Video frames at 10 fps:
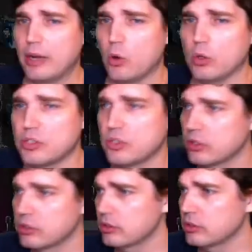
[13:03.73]
holds.
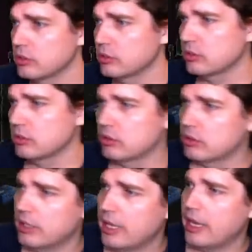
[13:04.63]

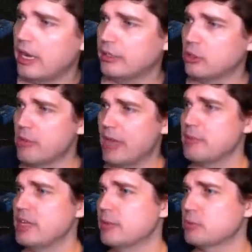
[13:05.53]
I, I don't mind
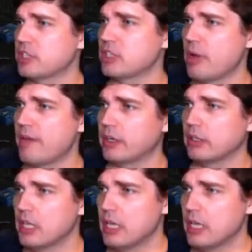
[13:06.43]
mediums whatsoever.